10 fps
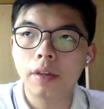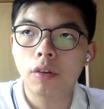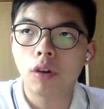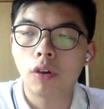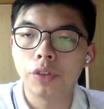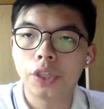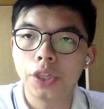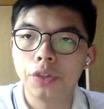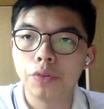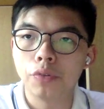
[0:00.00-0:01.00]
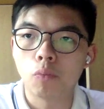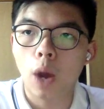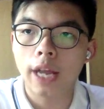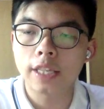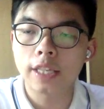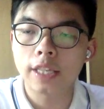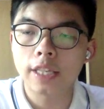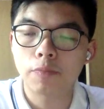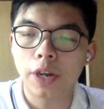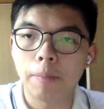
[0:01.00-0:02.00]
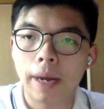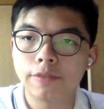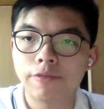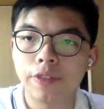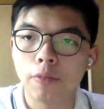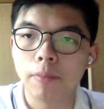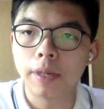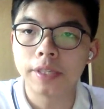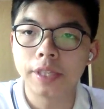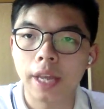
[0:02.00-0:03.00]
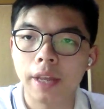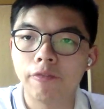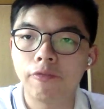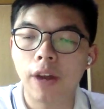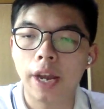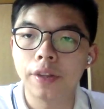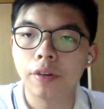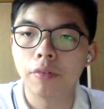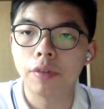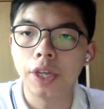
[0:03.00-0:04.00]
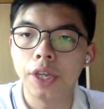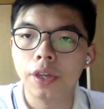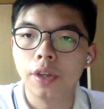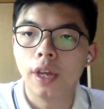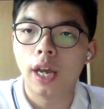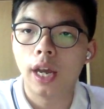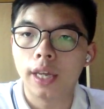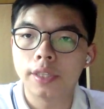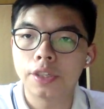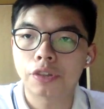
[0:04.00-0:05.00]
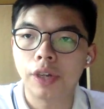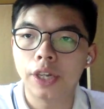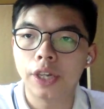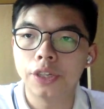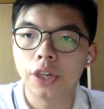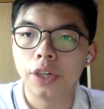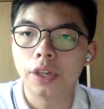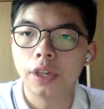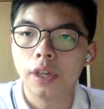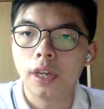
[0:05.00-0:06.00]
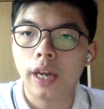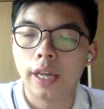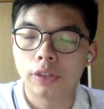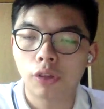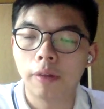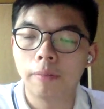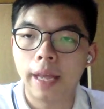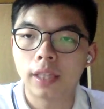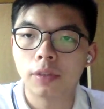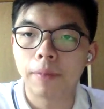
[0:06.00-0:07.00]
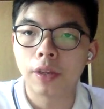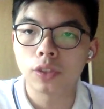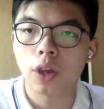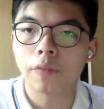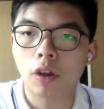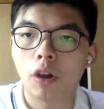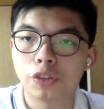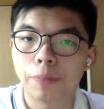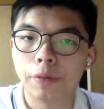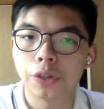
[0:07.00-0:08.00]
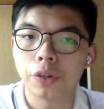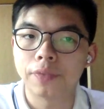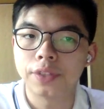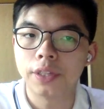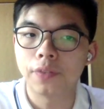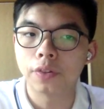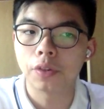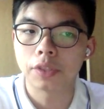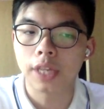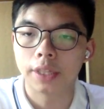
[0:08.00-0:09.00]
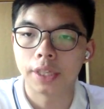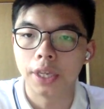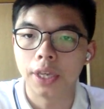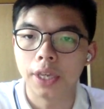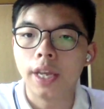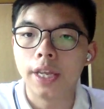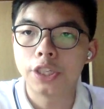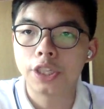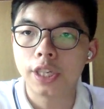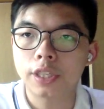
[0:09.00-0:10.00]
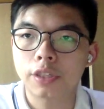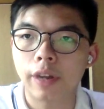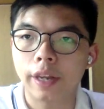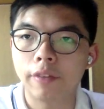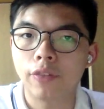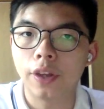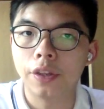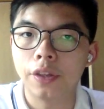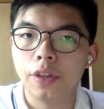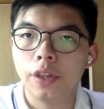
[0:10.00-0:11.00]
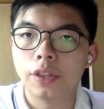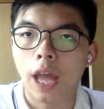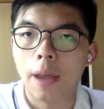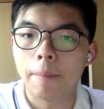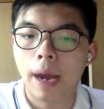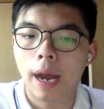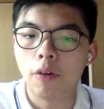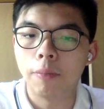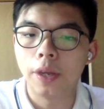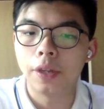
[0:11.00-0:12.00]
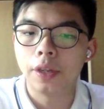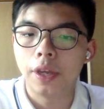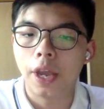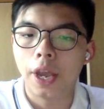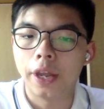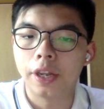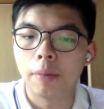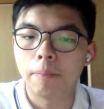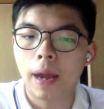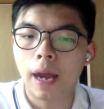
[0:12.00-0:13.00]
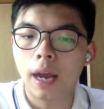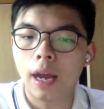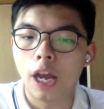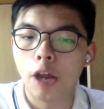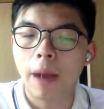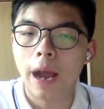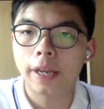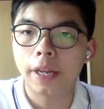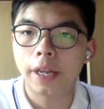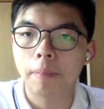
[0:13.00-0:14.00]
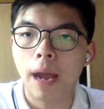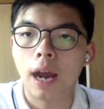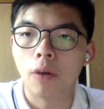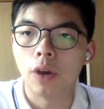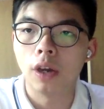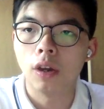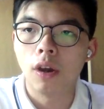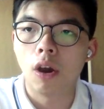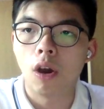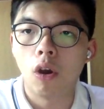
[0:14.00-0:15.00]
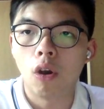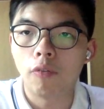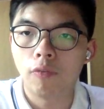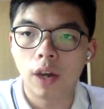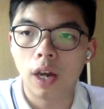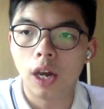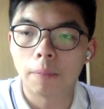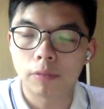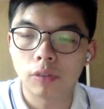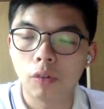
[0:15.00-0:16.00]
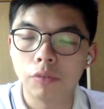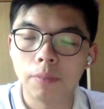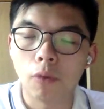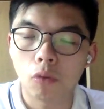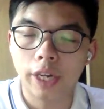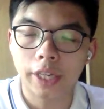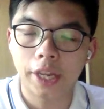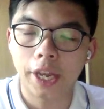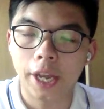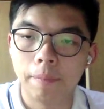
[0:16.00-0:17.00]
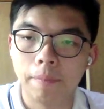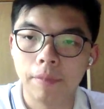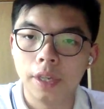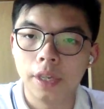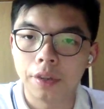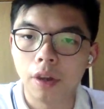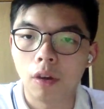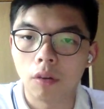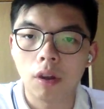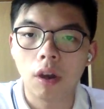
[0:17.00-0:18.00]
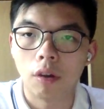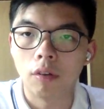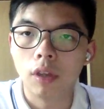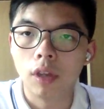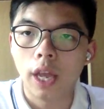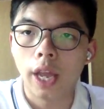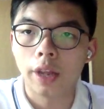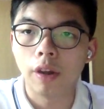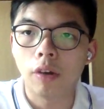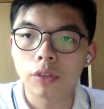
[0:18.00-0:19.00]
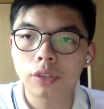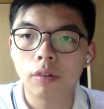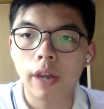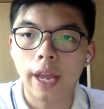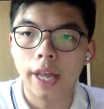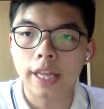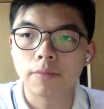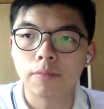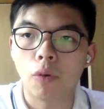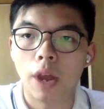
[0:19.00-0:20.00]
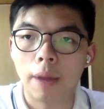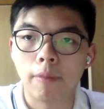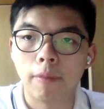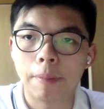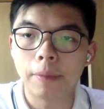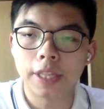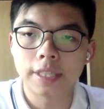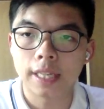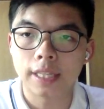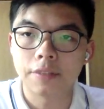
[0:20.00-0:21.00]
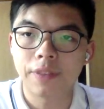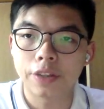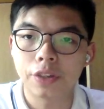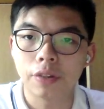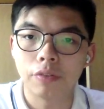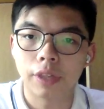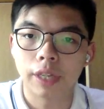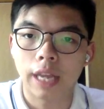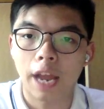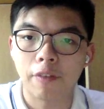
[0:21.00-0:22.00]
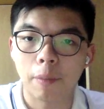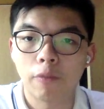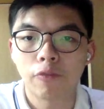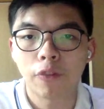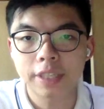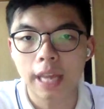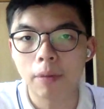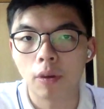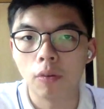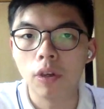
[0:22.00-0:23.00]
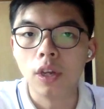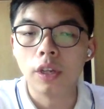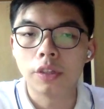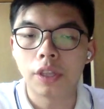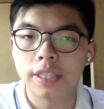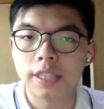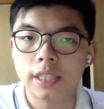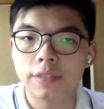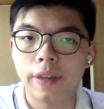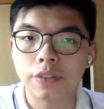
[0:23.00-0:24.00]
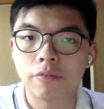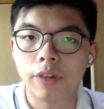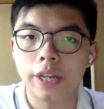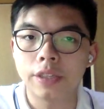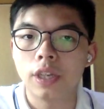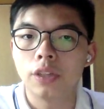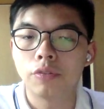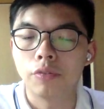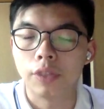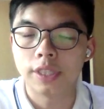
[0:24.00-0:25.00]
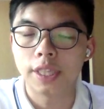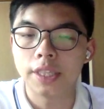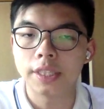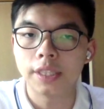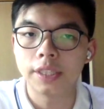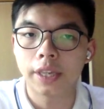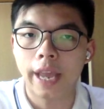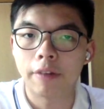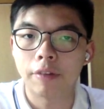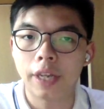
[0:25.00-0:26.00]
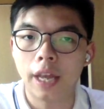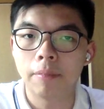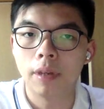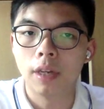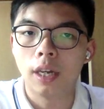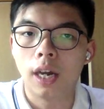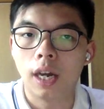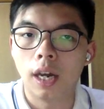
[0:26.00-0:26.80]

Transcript: continued widespread in the past few months, and finally, uh, situation uh, turn better because of the contribution of civil society. It just strengthened the empowerment and the bar, uh, bargaining power of uh, pro-democratic camp in Hong Kong. And also, and has more and, and more people dissatisfaction to the government. For example, the dissatisfaction rate to the city's leader Carrie Lam uh,